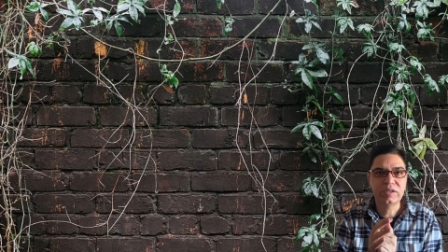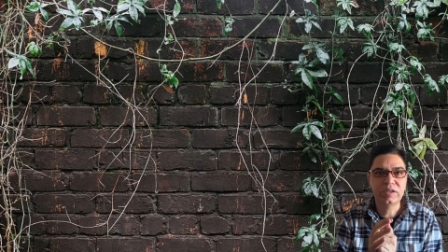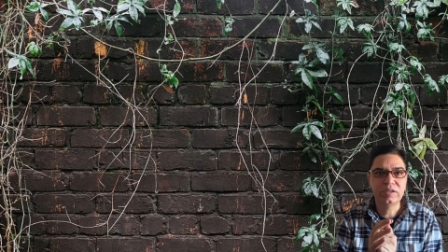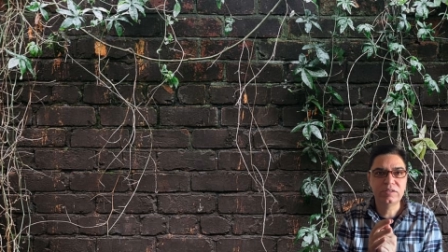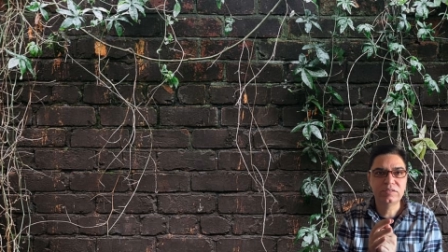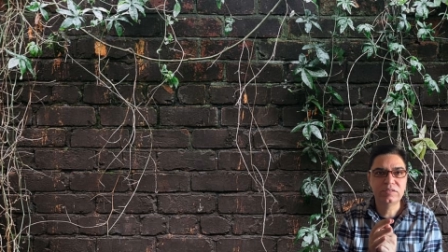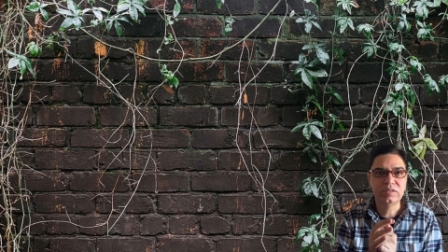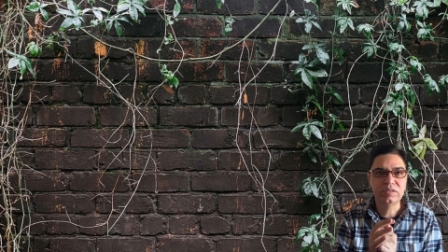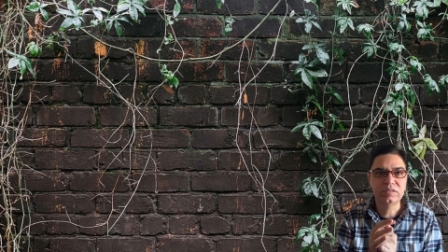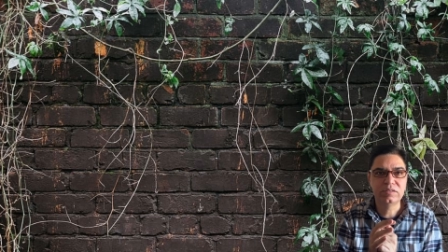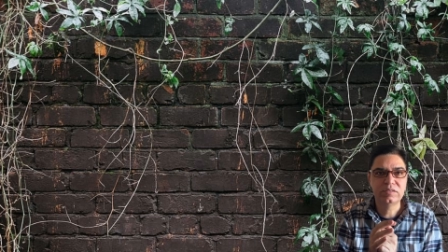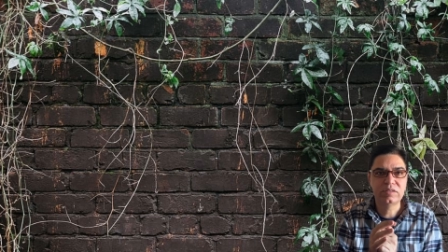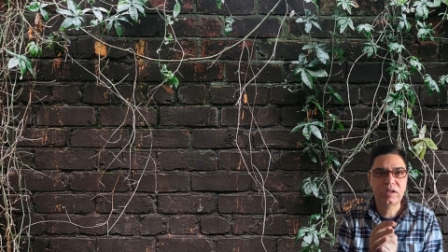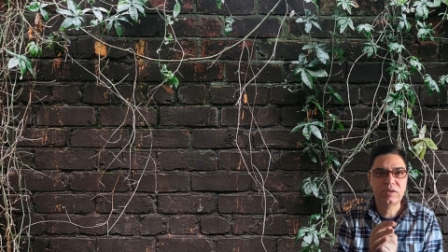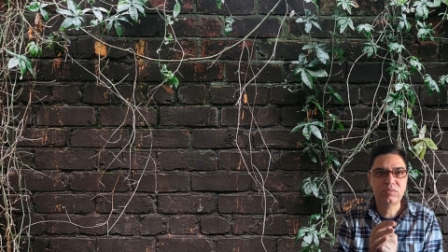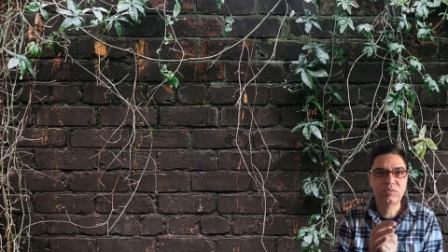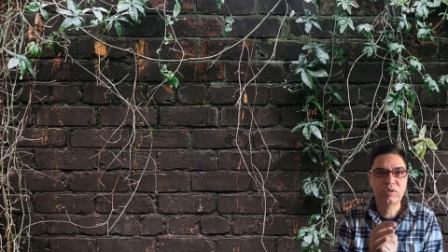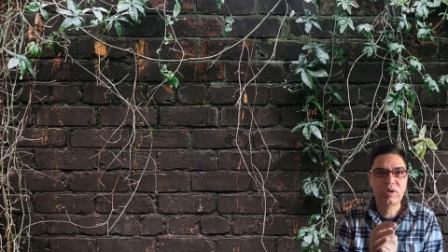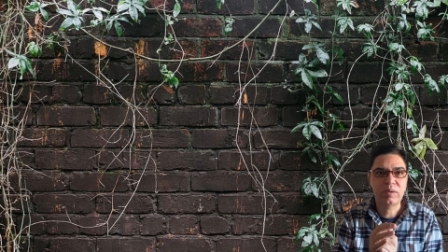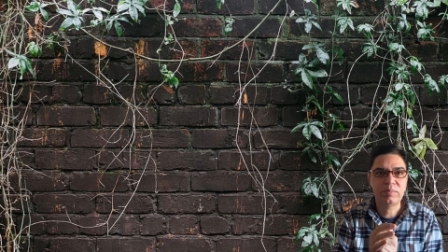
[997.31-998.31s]
cases
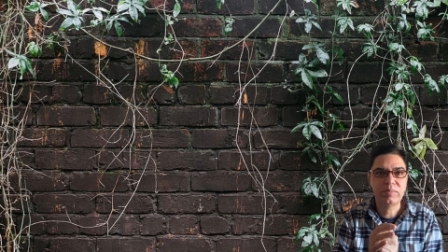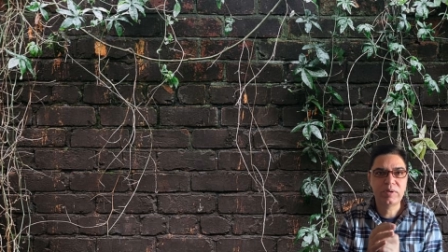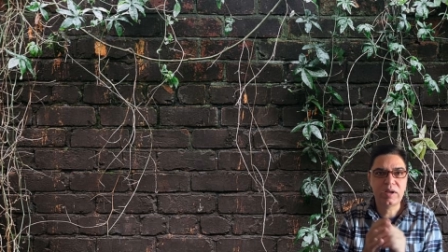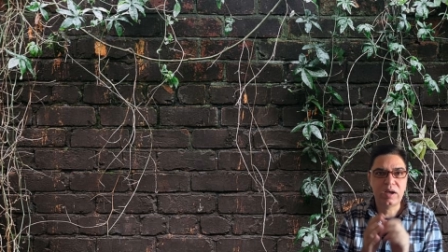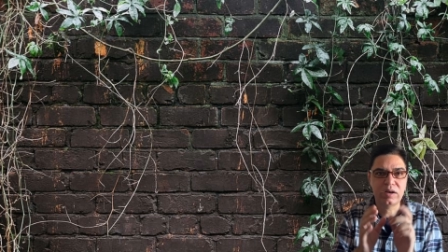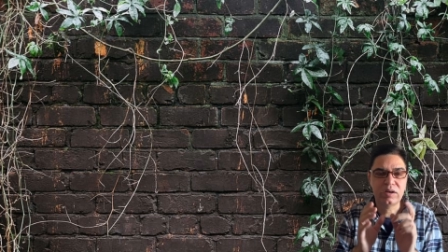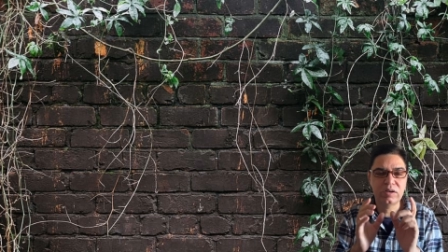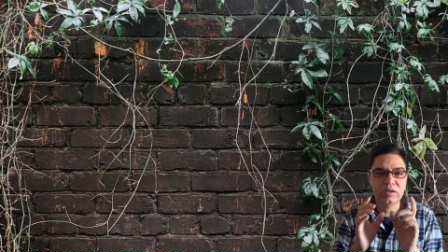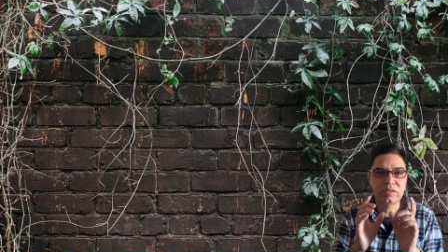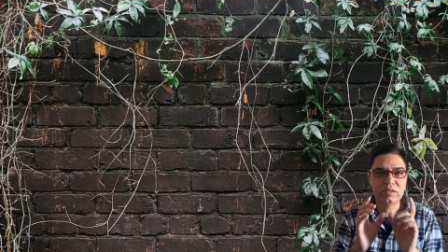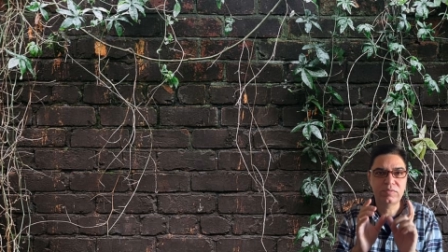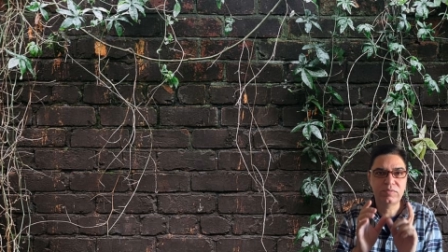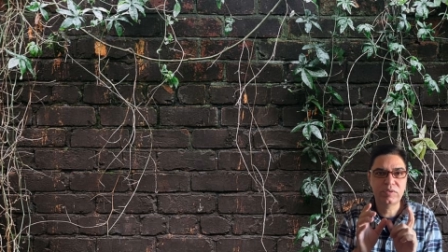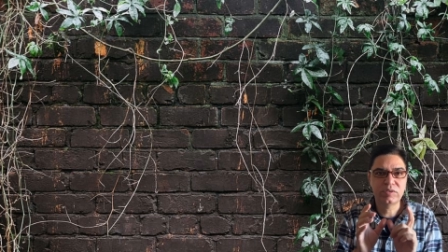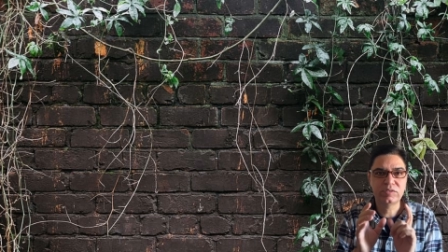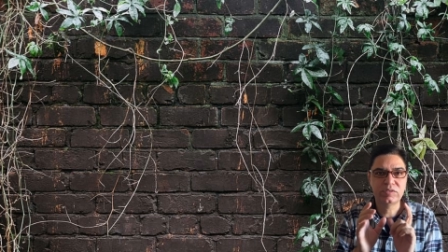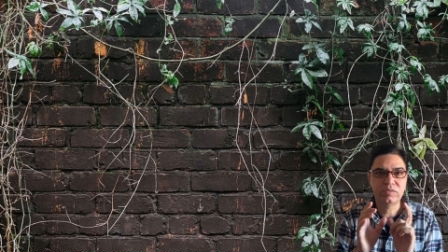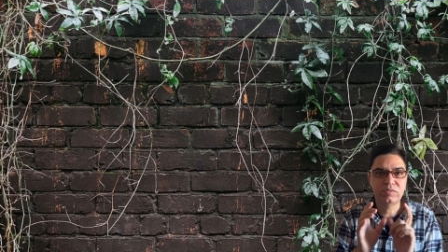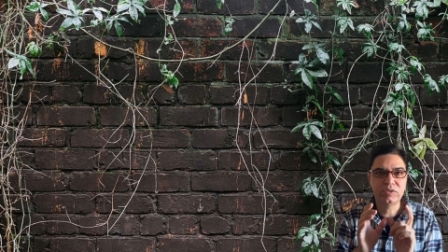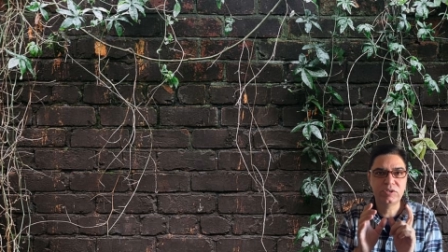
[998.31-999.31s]
that would happen occur in the
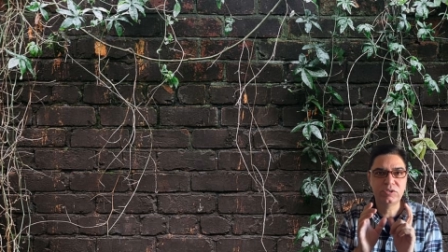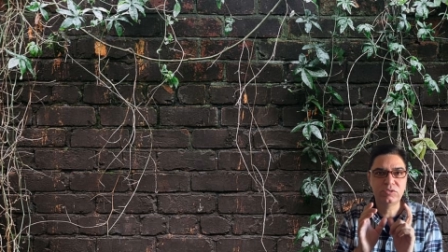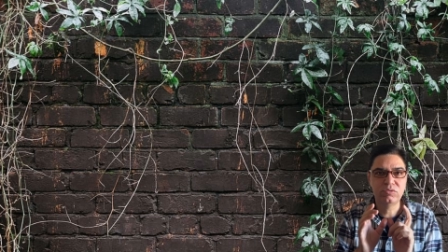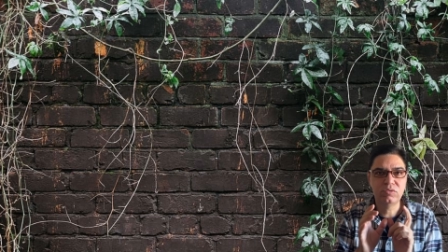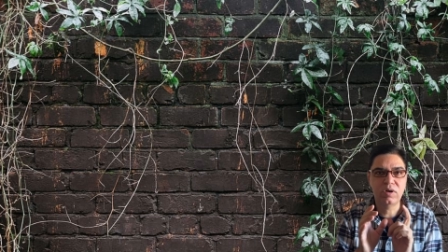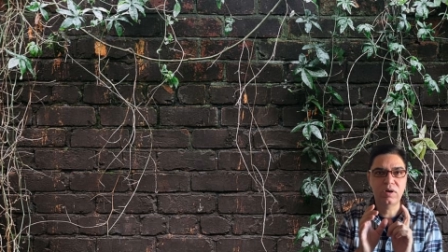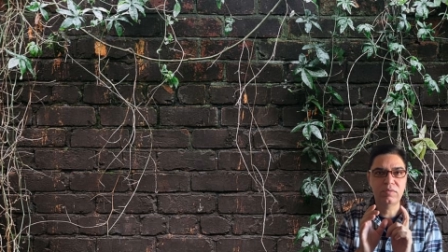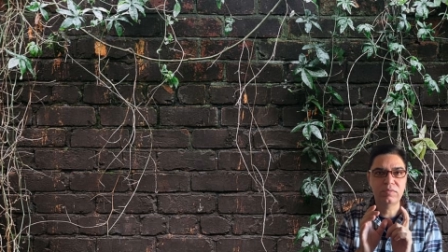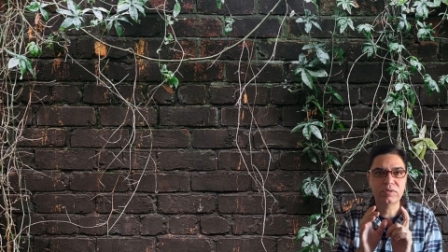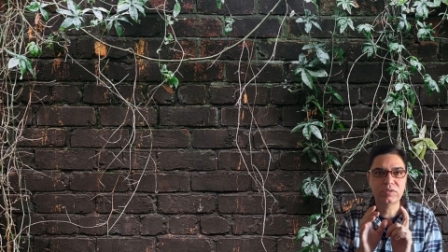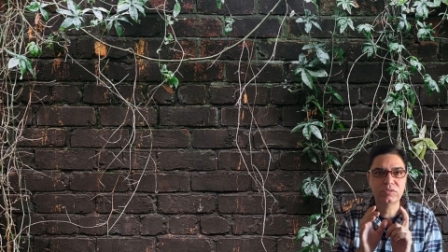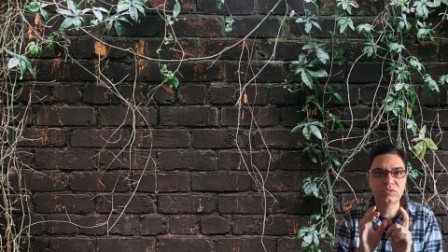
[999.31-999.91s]
first 72 hours.